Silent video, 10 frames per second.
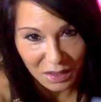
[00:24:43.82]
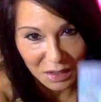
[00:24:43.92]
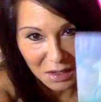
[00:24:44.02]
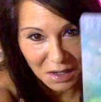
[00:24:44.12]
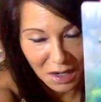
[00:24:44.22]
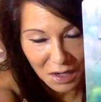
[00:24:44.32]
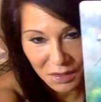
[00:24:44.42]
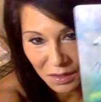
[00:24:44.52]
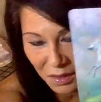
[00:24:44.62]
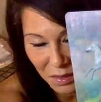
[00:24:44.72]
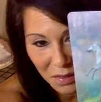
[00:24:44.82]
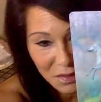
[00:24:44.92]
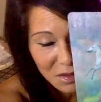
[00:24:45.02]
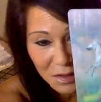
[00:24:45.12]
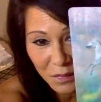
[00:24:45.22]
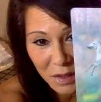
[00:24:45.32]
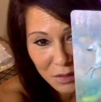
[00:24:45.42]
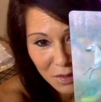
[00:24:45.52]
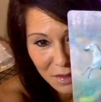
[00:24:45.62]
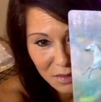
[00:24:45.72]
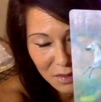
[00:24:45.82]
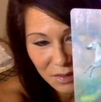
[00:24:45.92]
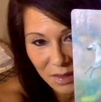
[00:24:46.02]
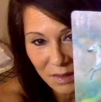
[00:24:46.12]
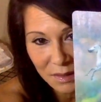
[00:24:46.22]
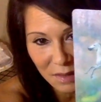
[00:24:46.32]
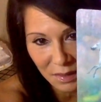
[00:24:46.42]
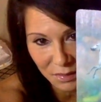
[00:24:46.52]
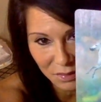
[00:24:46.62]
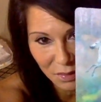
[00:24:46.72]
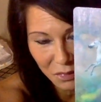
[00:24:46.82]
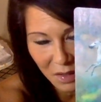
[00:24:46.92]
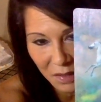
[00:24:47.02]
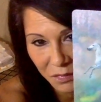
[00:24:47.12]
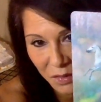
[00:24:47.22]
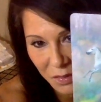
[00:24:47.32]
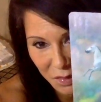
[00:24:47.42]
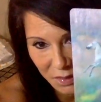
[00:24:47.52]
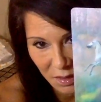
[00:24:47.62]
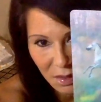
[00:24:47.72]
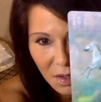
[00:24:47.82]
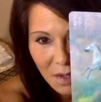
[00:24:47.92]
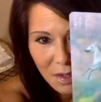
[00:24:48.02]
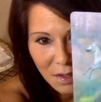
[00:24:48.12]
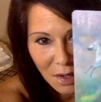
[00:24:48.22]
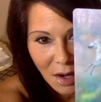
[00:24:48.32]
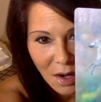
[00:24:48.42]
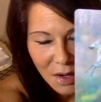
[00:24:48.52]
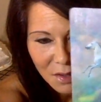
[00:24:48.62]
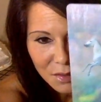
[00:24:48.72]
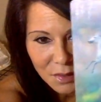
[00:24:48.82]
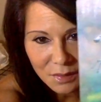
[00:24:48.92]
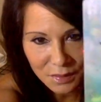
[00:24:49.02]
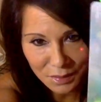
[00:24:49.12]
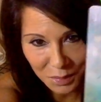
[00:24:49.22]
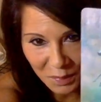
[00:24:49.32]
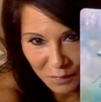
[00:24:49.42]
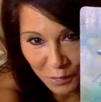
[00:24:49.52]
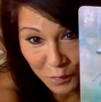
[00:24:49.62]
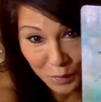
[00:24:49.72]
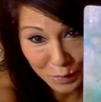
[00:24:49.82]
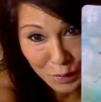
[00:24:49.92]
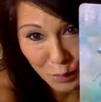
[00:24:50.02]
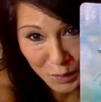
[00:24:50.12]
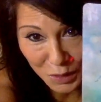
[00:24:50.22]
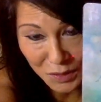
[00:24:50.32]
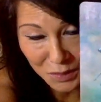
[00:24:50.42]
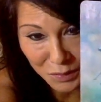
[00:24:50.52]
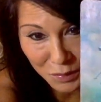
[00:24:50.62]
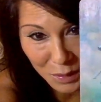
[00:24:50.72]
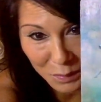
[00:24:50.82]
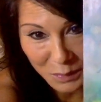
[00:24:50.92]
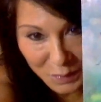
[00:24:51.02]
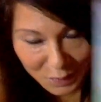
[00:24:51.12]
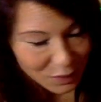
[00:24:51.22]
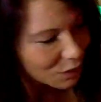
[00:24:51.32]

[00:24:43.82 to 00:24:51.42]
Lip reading: Air, this is victory, this is success over adversity here. So this is about fulfilling your wishes and dreams.